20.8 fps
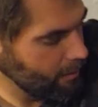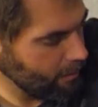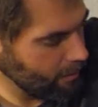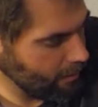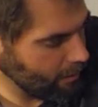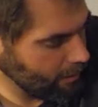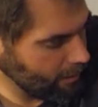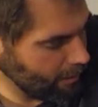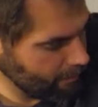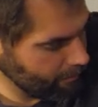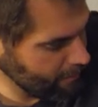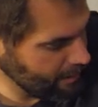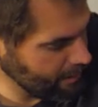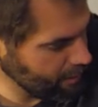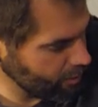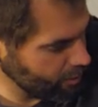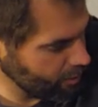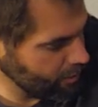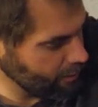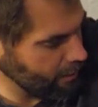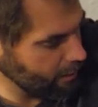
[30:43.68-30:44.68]
uh, I
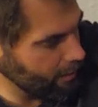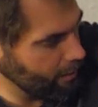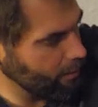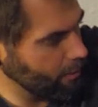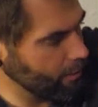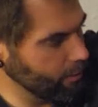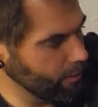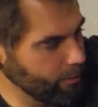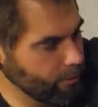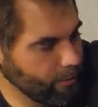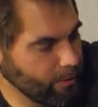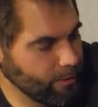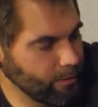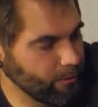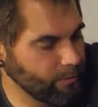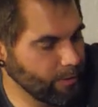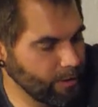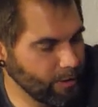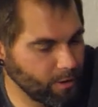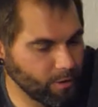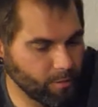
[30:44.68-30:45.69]
mentioned it earlier in the
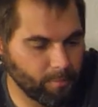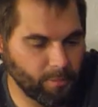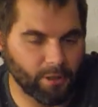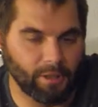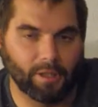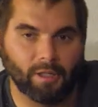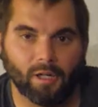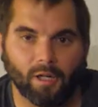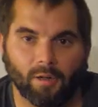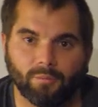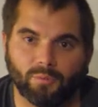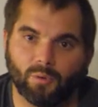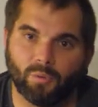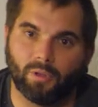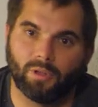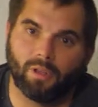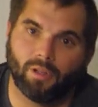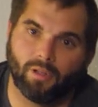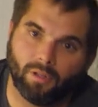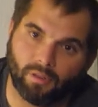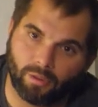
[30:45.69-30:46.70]
video, but it comes
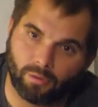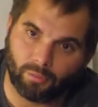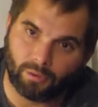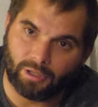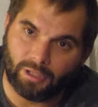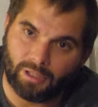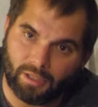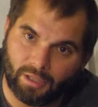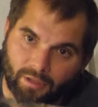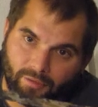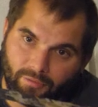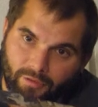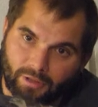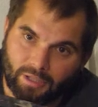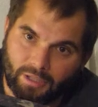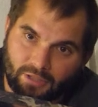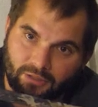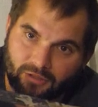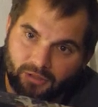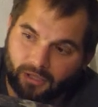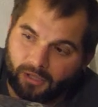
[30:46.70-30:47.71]
with three of
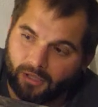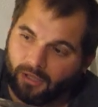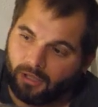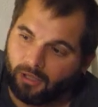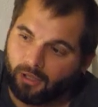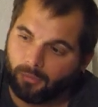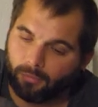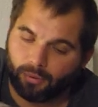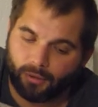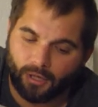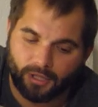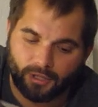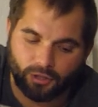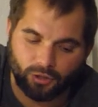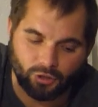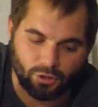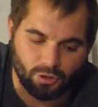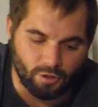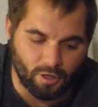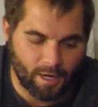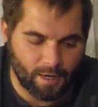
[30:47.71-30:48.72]
these compression
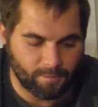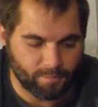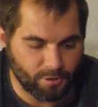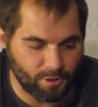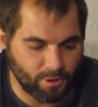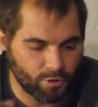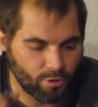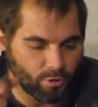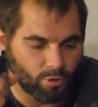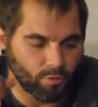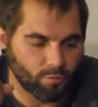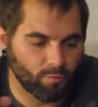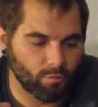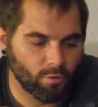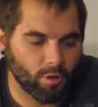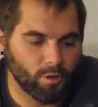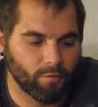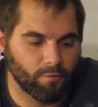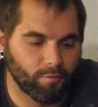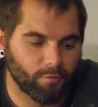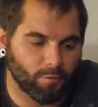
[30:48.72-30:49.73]
straps that you can
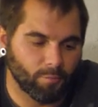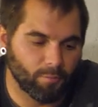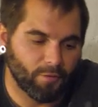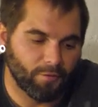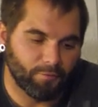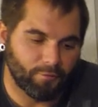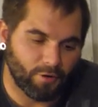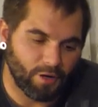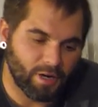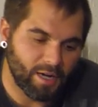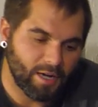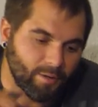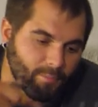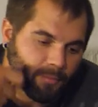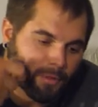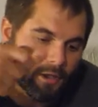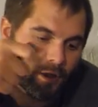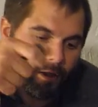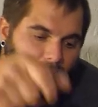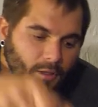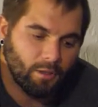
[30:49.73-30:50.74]
run from the
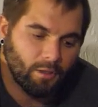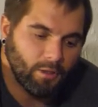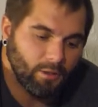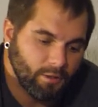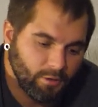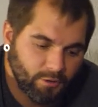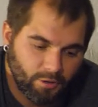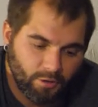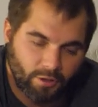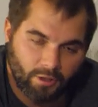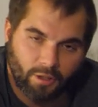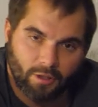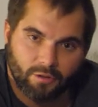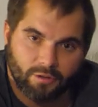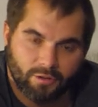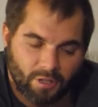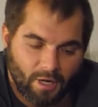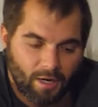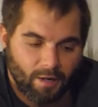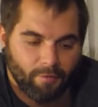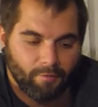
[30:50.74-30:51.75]
frame to the other
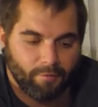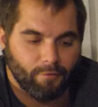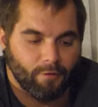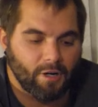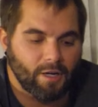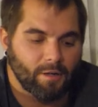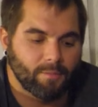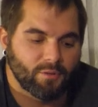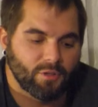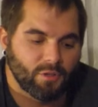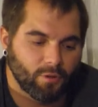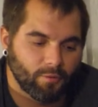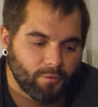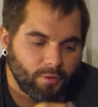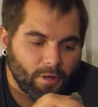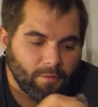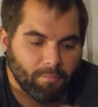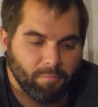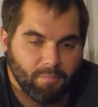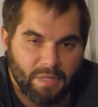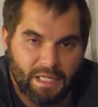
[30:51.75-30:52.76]
side of the frame. So if you
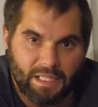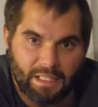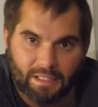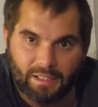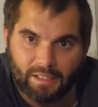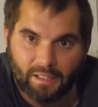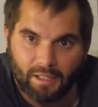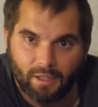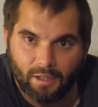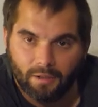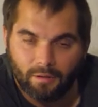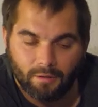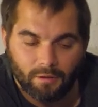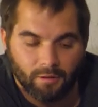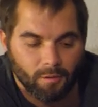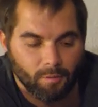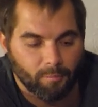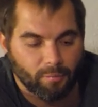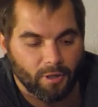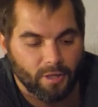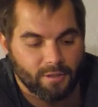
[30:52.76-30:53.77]
have meat in there, you can
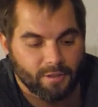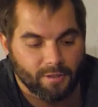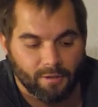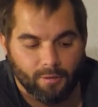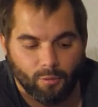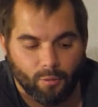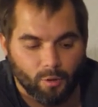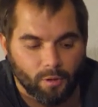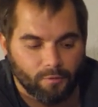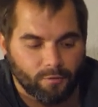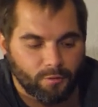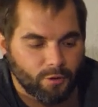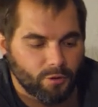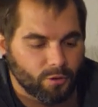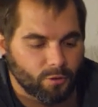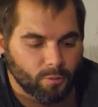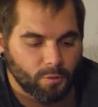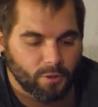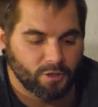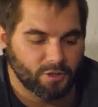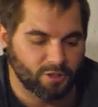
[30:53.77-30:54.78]
compress it. Or if you
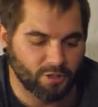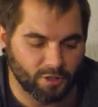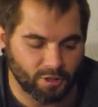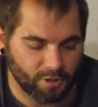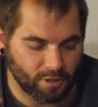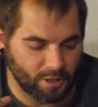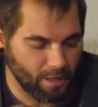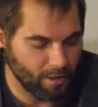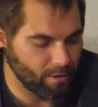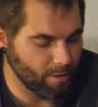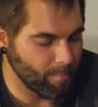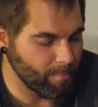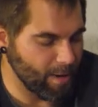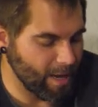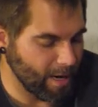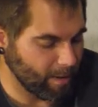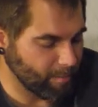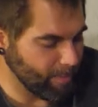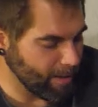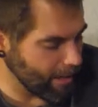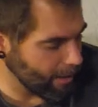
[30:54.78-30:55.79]
just want to cinch down the
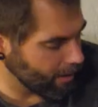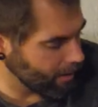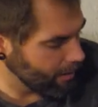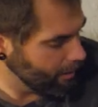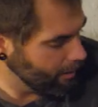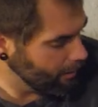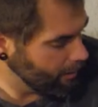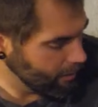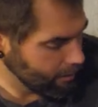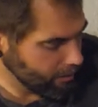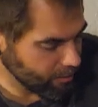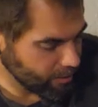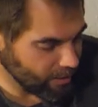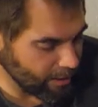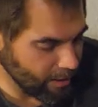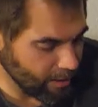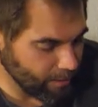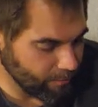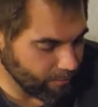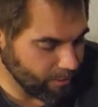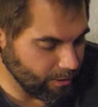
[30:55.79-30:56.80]
backpack to
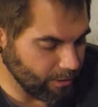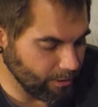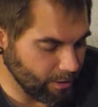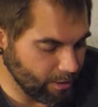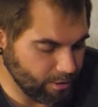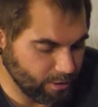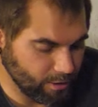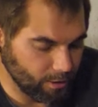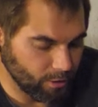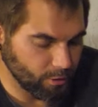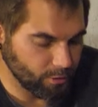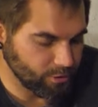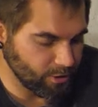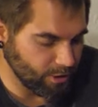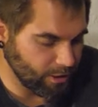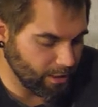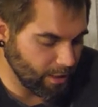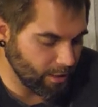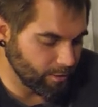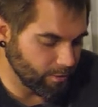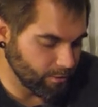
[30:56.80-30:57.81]
get everything nice and close
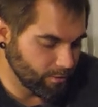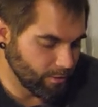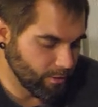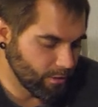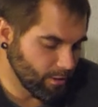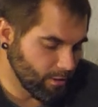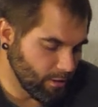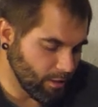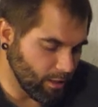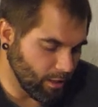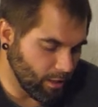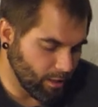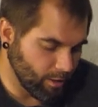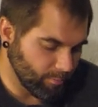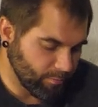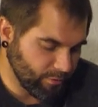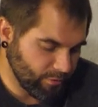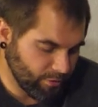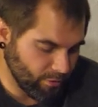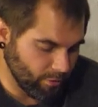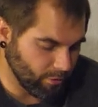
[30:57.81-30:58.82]
together.
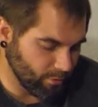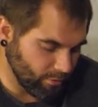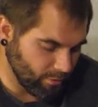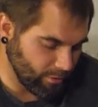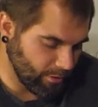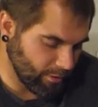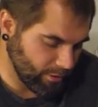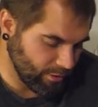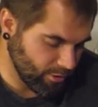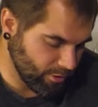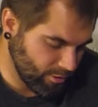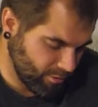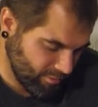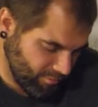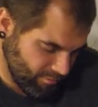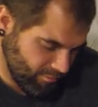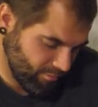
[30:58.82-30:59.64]
Um, so I just